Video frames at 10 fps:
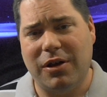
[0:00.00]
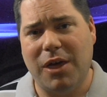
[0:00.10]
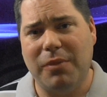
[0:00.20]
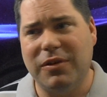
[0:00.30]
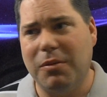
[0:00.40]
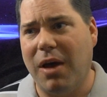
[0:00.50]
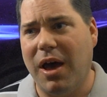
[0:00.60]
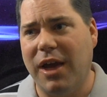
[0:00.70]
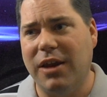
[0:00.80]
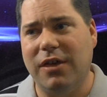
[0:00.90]
comes to
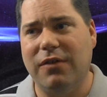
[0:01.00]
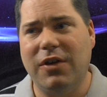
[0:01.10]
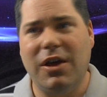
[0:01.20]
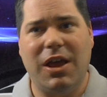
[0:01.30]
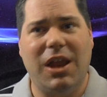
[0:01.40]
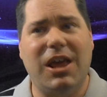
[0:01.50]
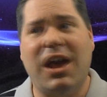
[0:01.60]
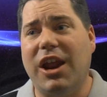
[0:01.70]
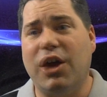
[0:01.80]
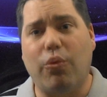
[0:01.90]
mind of any
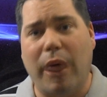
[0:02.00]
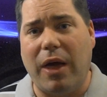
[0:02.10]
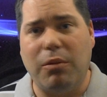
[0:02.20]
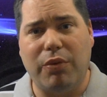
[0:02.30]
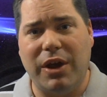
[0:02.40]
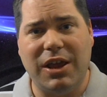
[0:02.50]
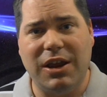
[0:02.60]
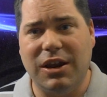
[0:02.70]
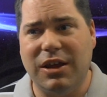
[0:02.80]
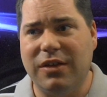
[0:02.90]
kind of
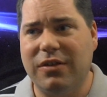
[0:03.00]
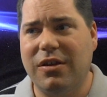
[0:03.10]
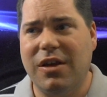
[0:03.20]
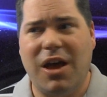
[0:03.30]
groundbreakingness.